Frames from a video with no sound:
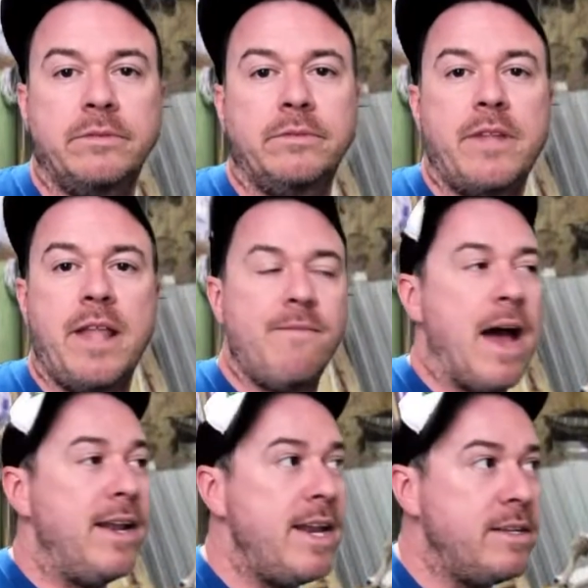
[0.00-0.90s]
Now, if
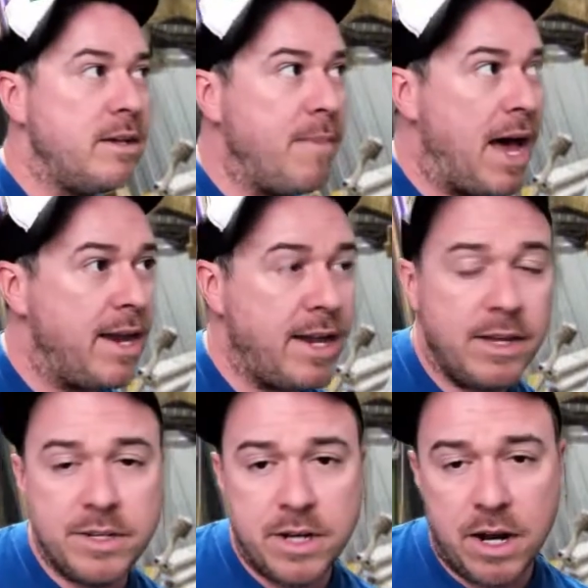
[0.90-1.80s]
I needed somebody to
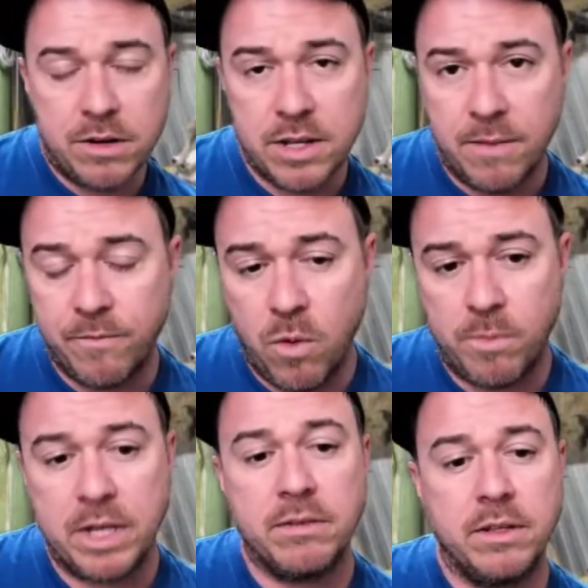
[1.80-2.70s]
engineer something for
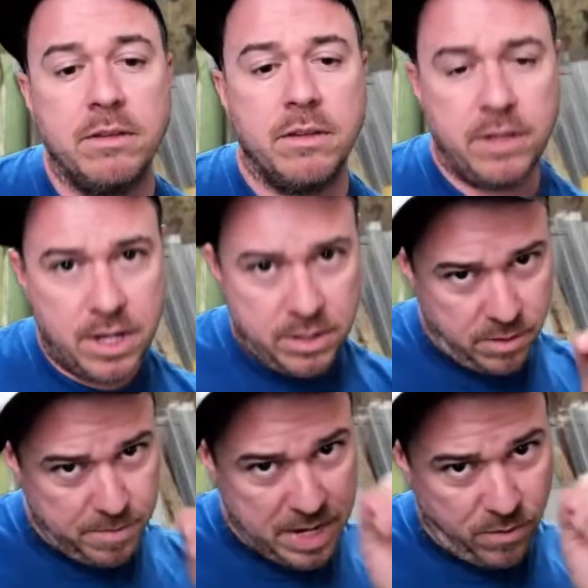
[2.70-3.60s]
me, this
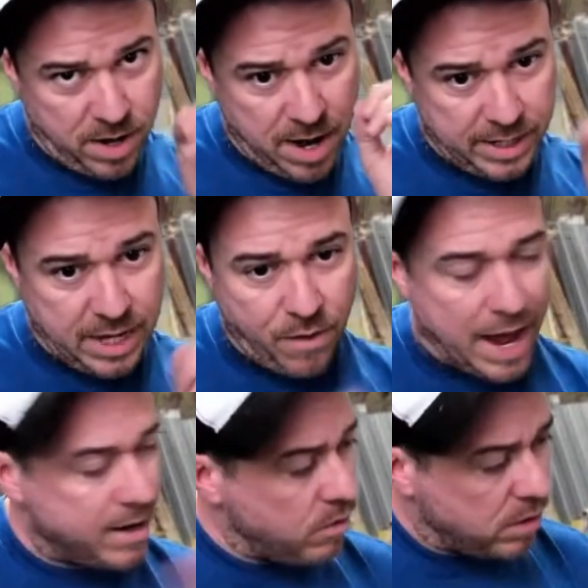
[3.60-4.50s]
would be where I'd go.
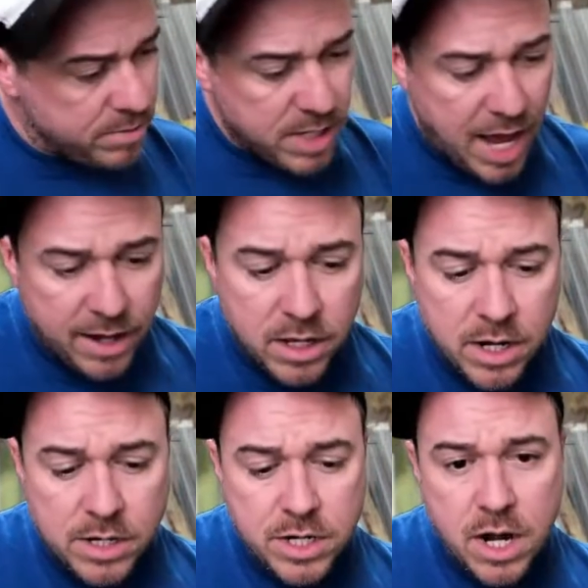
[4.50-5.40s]
I know Cliff's got a good
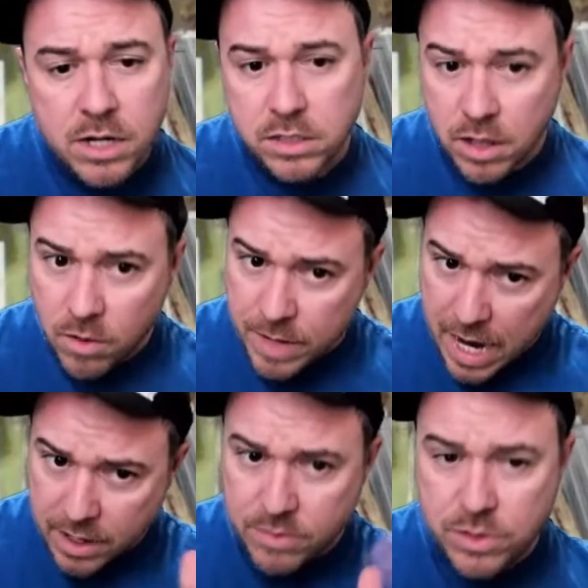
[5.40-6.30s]
engineering school, but
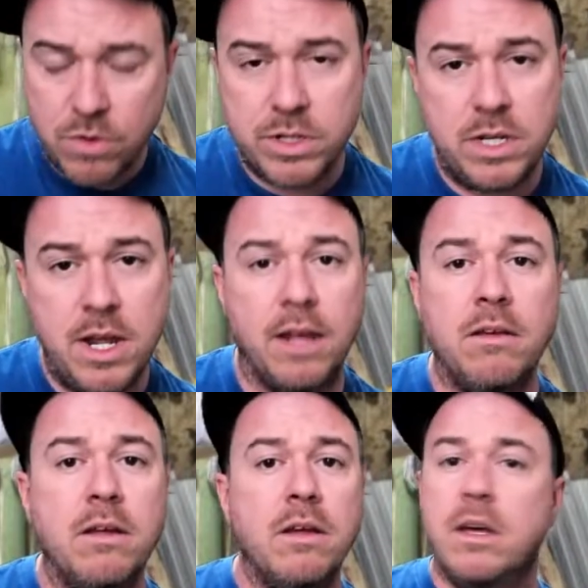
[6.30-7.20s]
I go Georgia Tech.
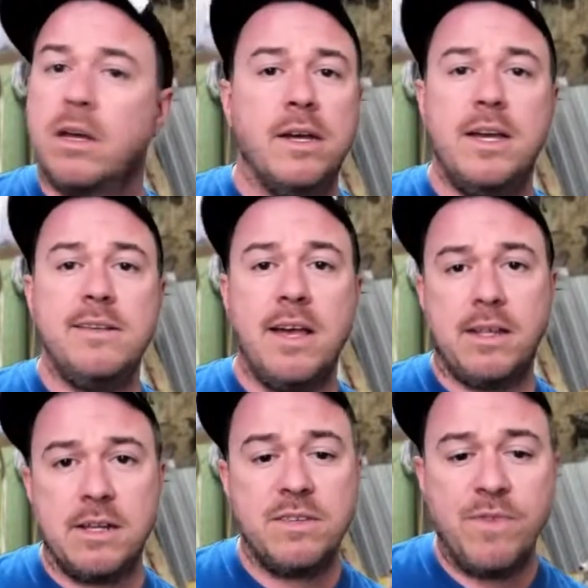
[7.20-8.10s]

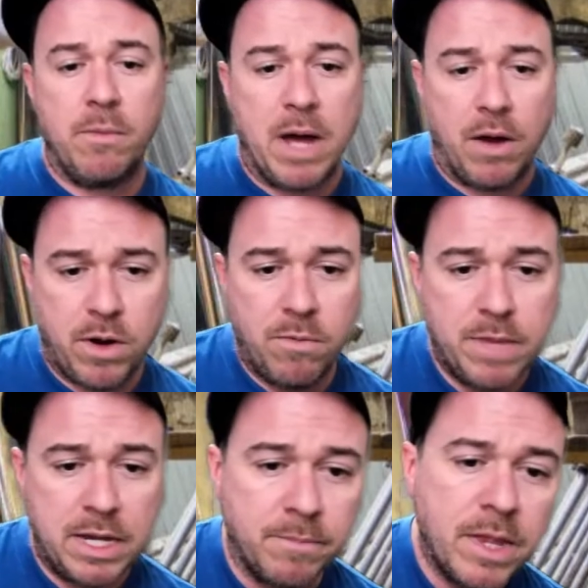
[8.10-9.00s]
This football. We're going
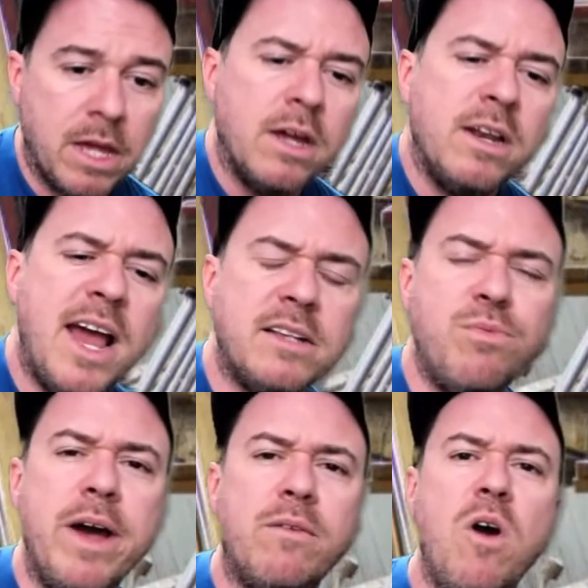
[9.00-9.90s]
to beat them. Next
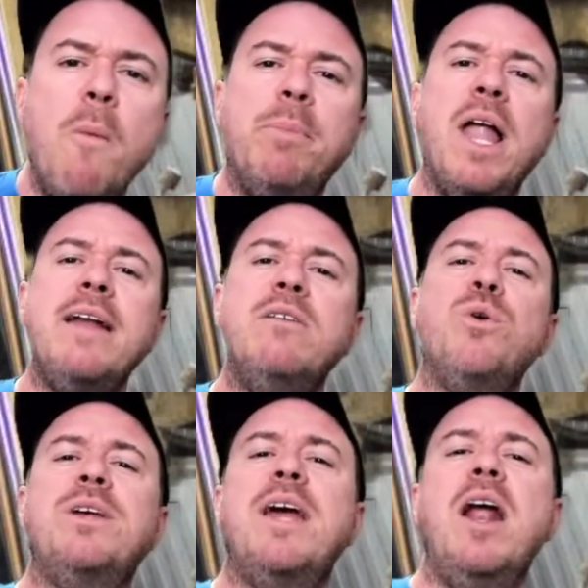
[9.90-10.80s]
week, going to play
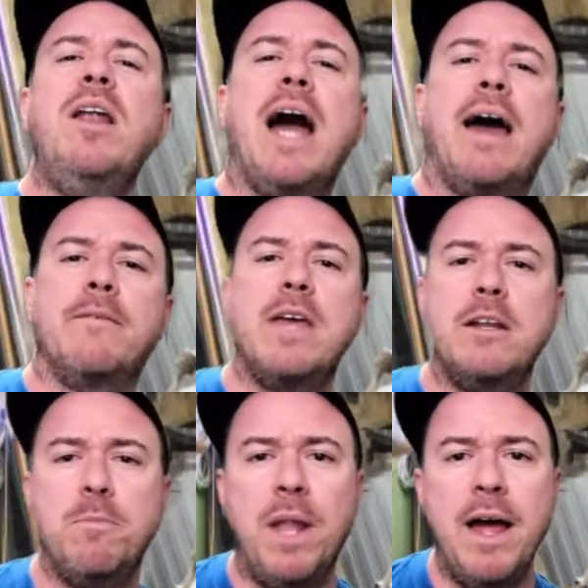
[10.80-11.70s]
North Carolina.
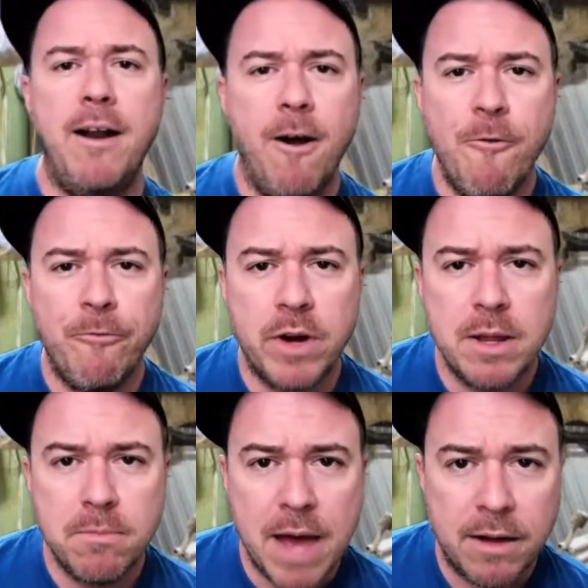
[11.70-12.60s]
Get to play our old
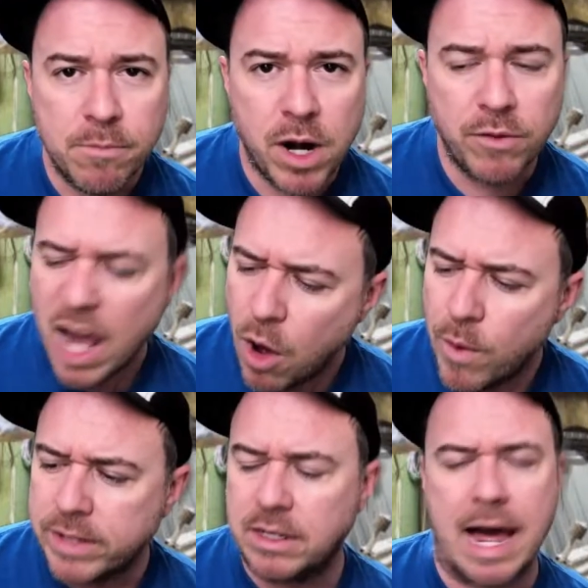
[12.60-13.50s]
friend Mac Brown. I
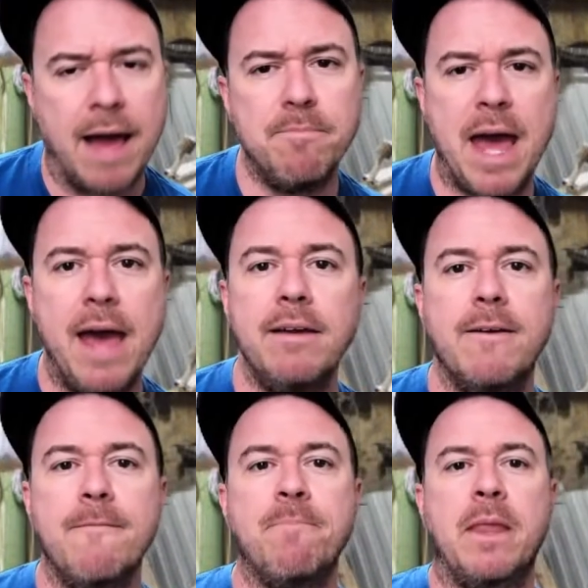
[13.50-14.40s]
always liked Mac.
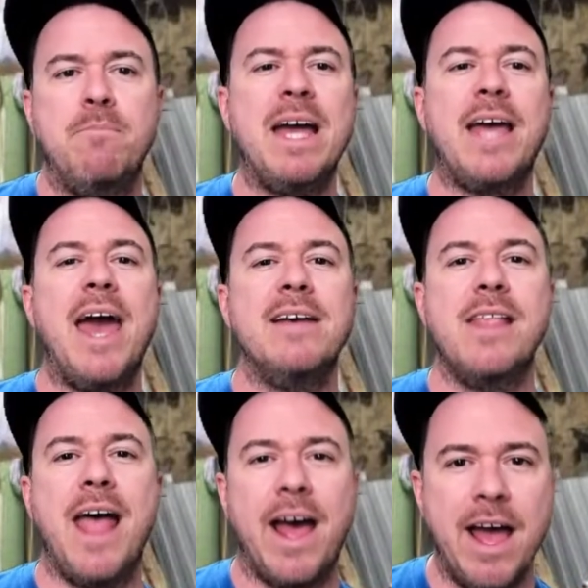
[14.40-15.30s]
Mac has
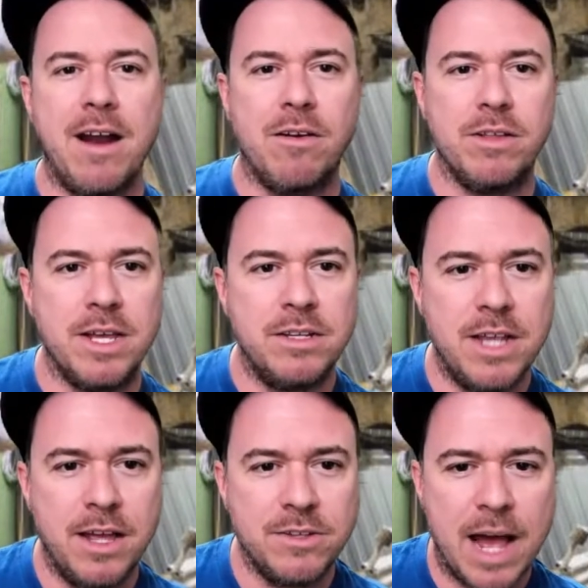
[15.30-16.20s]
that hair that
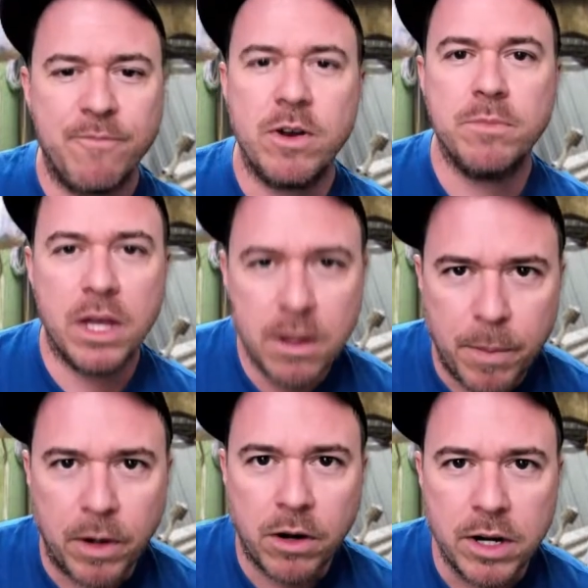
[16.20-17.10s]
says, I'm from the
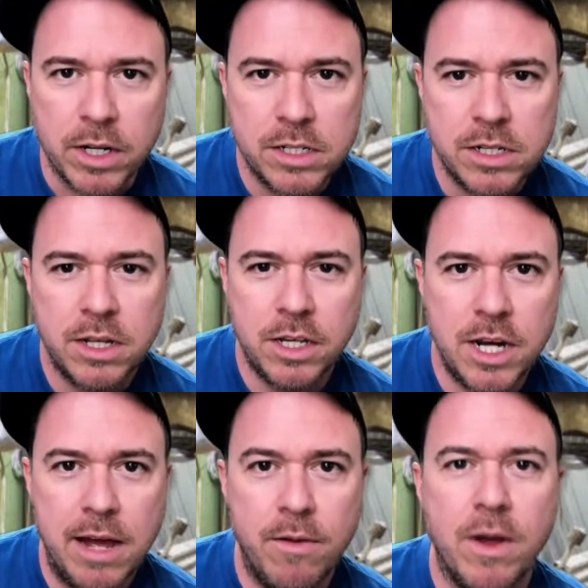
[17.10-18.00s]
upper crust,
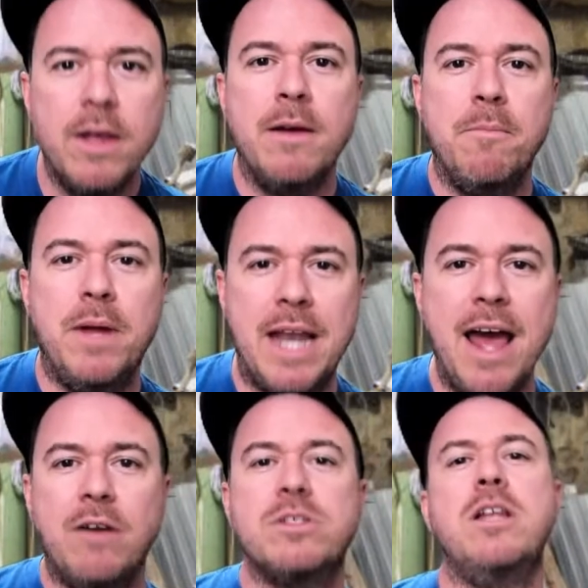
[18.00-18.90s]
But
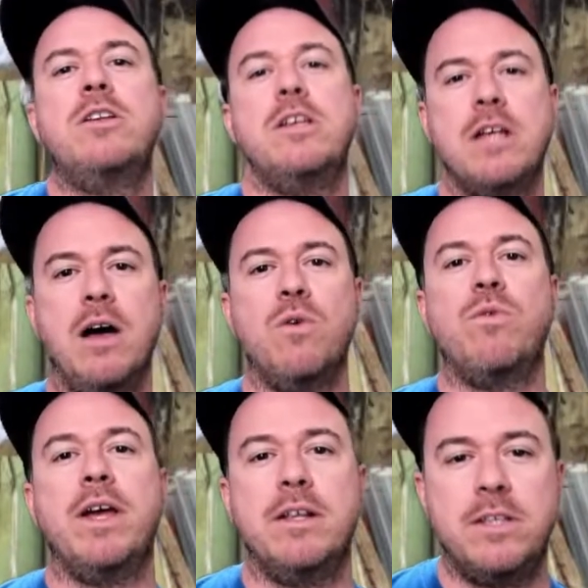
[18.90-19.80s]
now, since he's
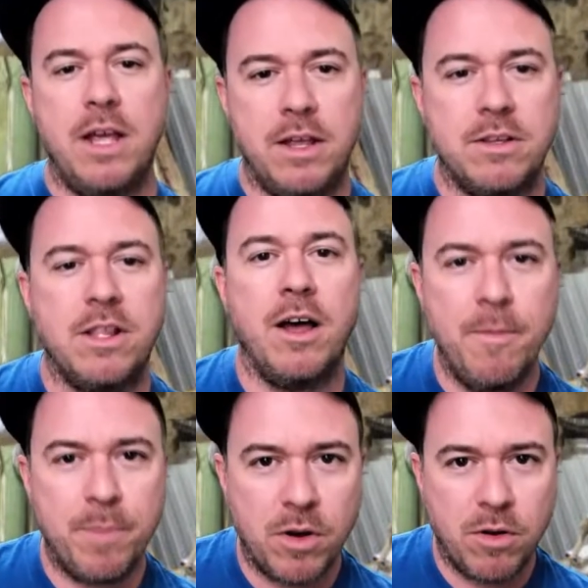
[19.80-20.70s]
old, it says the
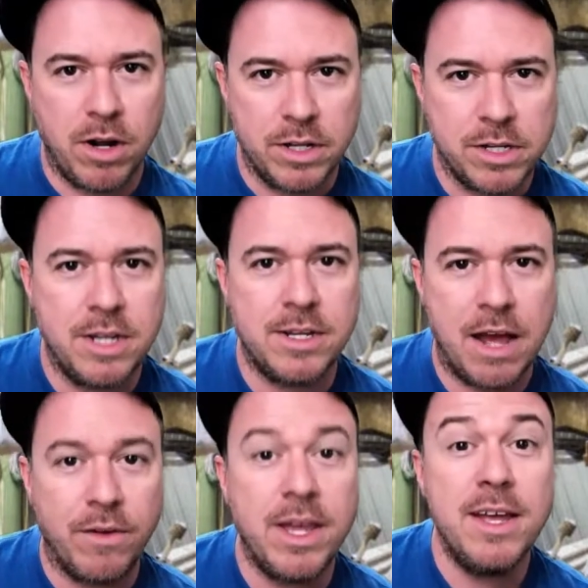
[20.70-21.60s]
upper crust is
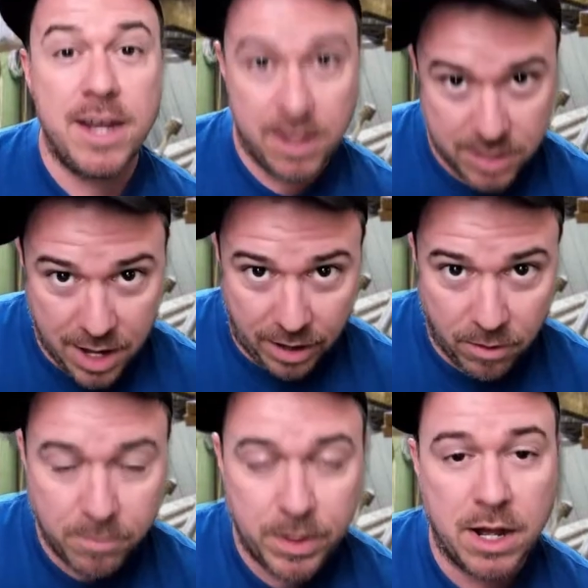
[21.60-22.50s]
now in his
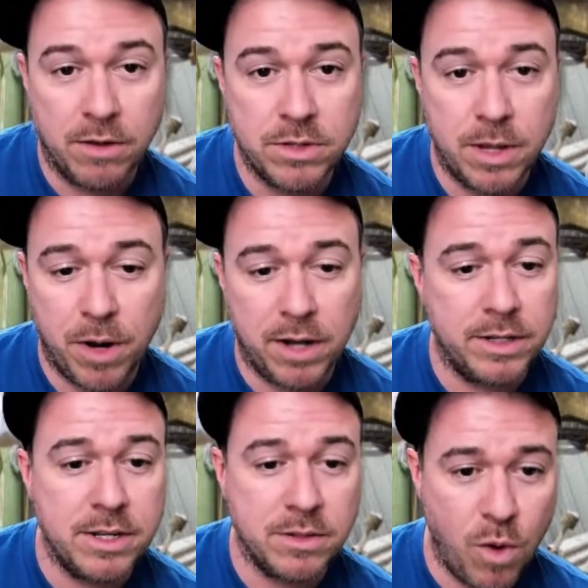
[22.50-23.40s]
hair because he probably
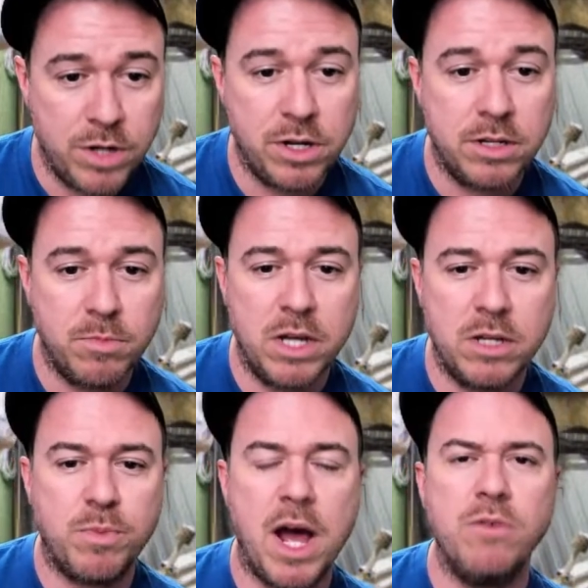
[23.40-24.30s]
doesn't wash it as much
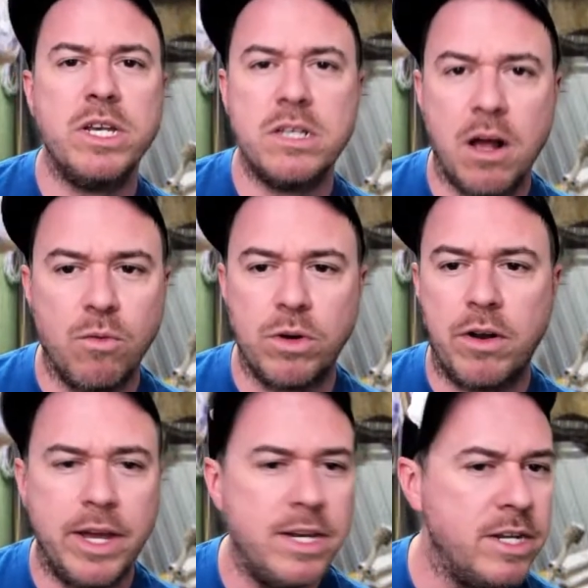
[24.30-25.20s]
because he's older.
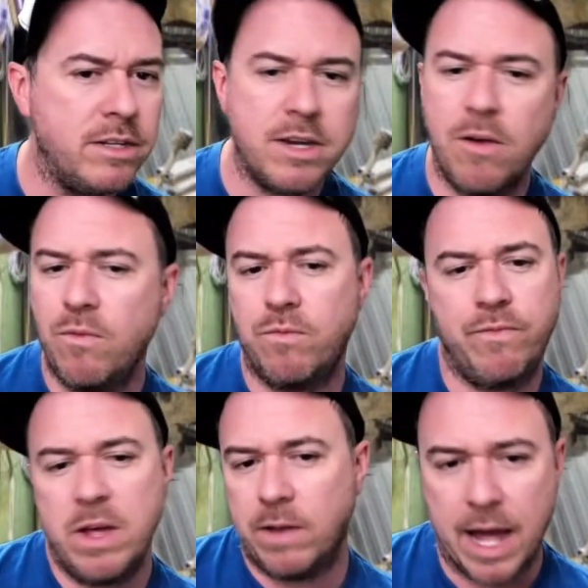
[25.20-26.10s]
He just don't
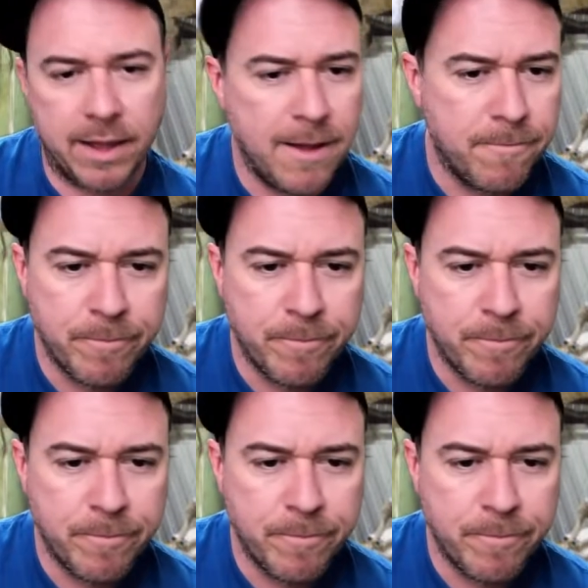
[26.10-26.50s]
feel like it.